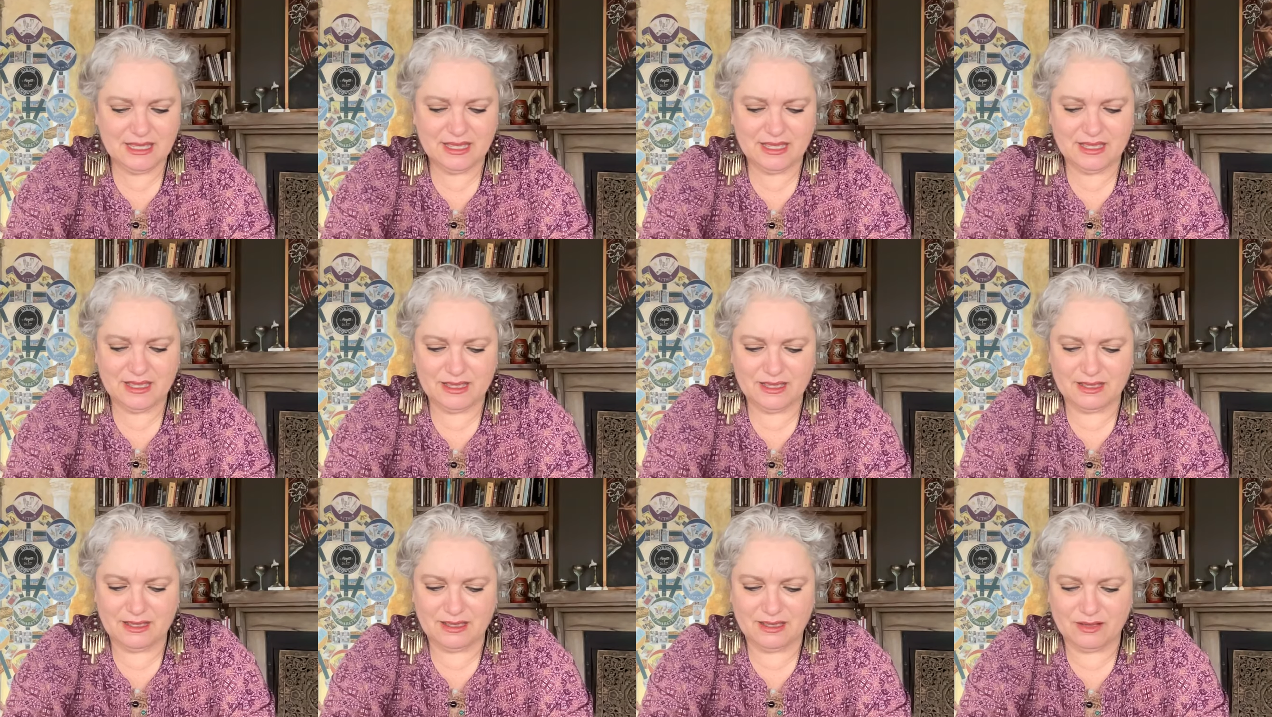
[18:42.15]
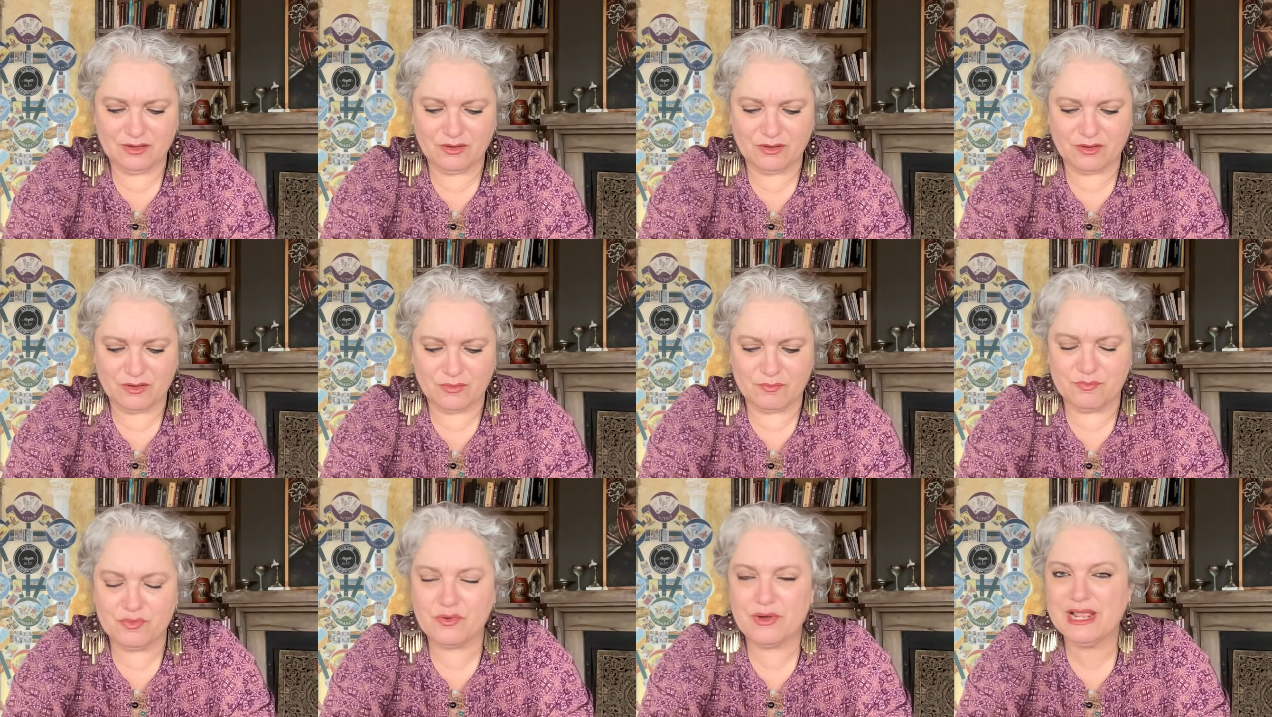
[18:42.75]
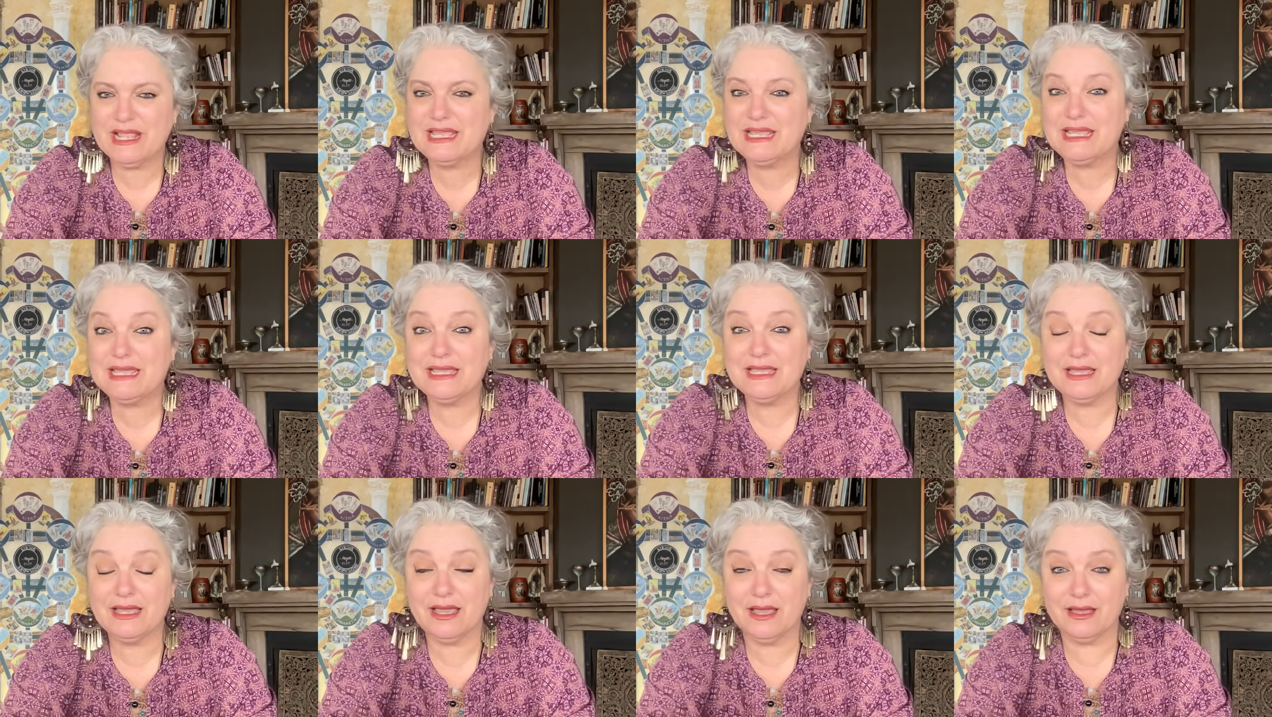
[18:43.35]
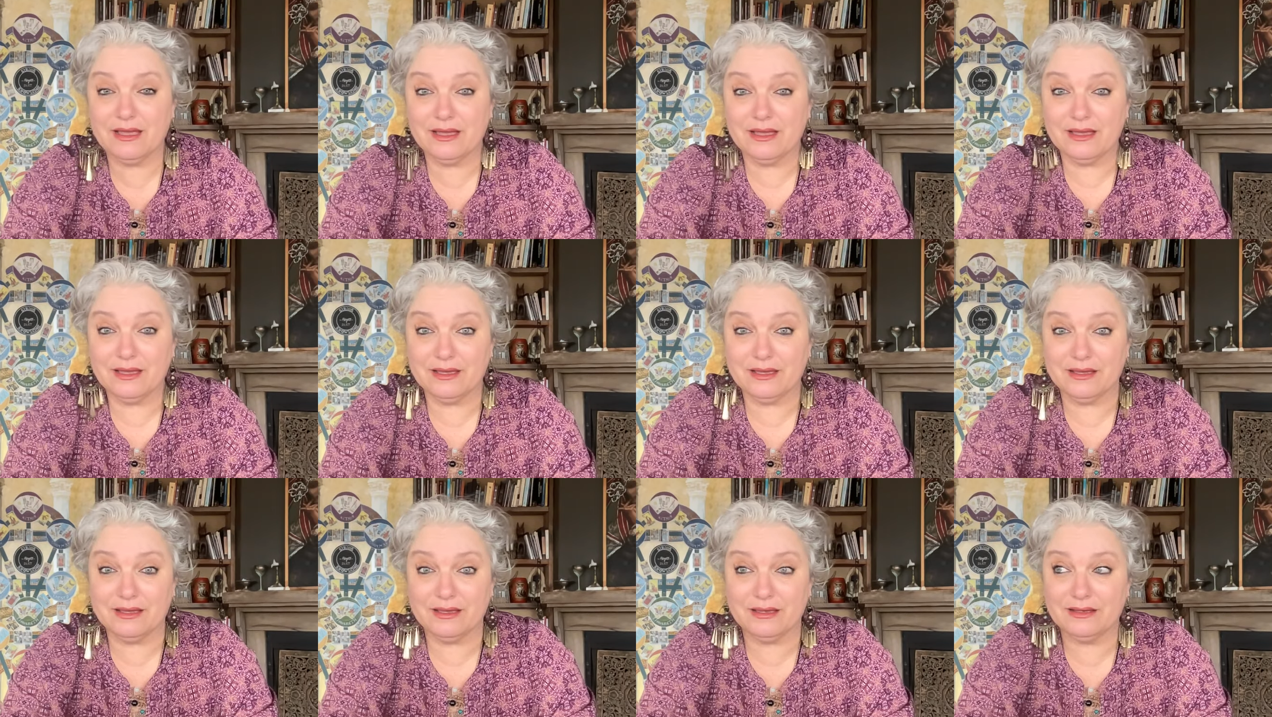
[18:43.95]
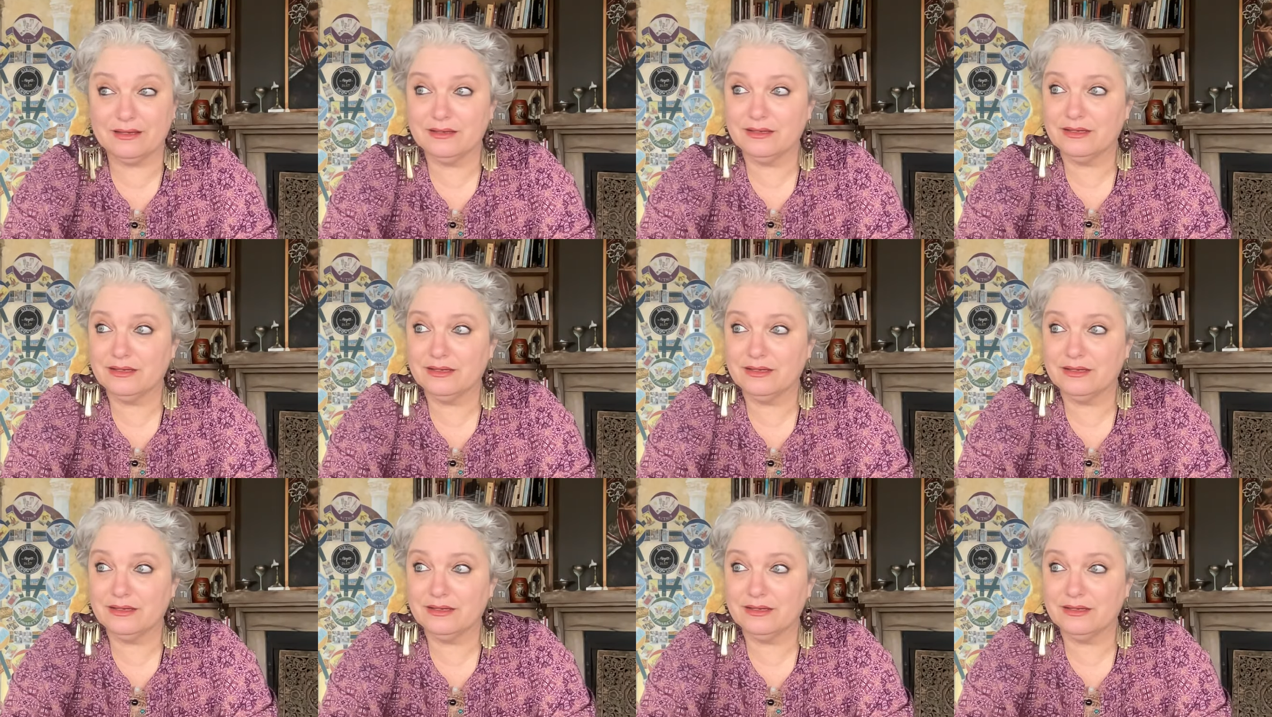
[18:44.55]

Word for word: uh, or breaking a, uh,